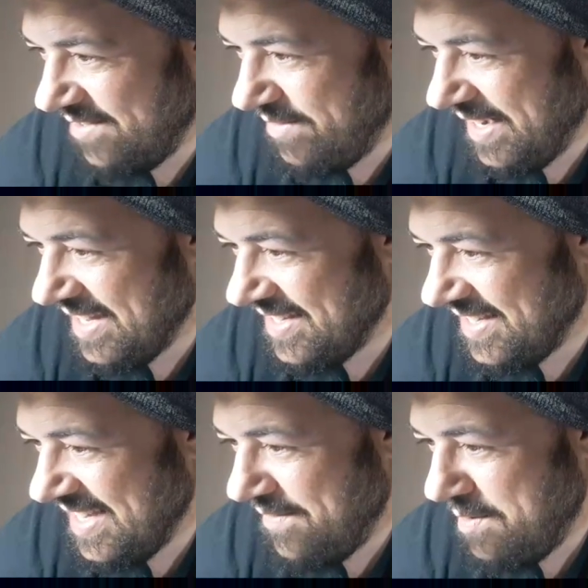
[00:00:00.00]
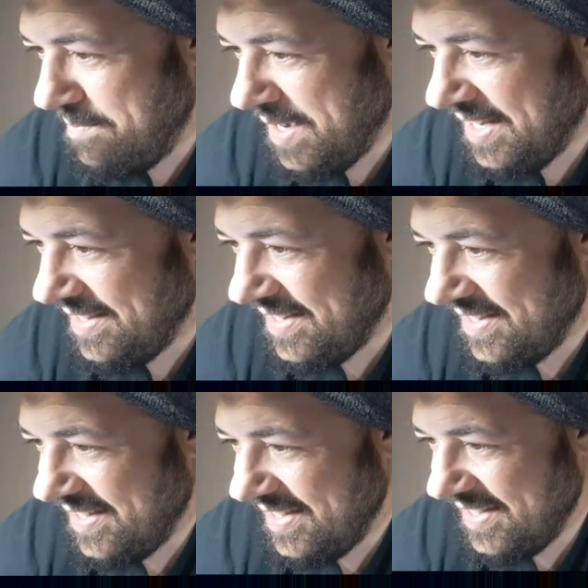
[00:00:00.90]
We got 7
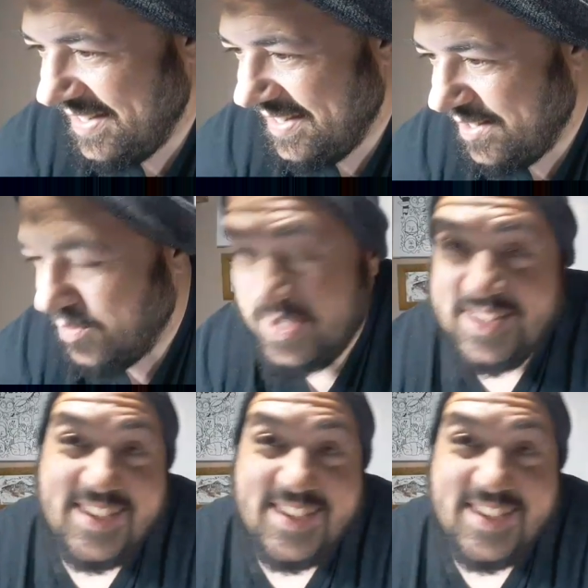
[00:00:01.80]
minutes till we